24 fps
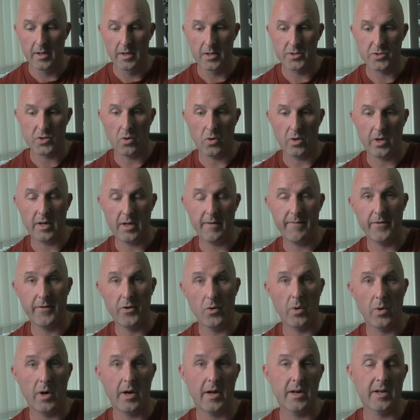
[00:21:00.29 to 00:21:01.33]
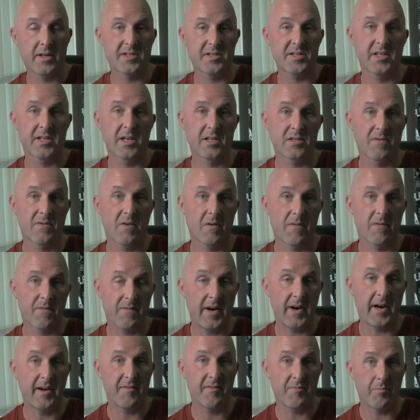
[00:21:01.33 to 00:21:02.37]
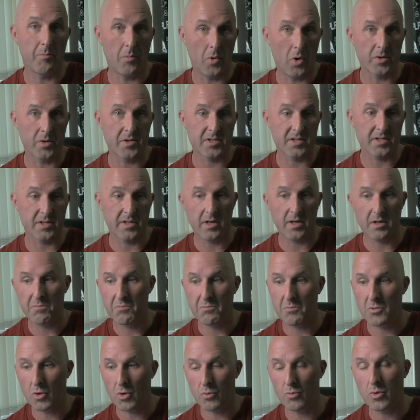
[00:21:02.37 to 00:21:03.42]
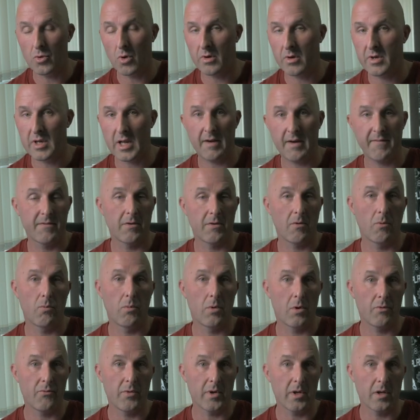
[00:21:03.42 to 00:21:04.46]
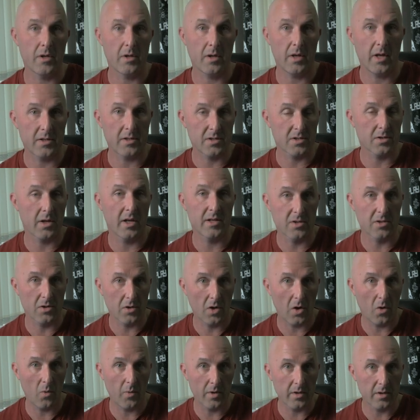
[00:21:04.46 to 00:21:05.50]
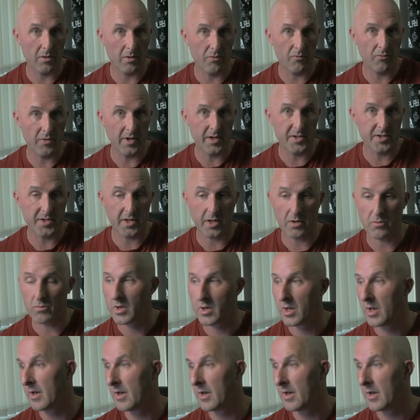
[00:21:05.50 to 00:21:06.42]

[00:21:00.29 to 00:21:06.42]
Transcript: So if you are a 6'5" monster, you don't have to worry. It's going to reach you.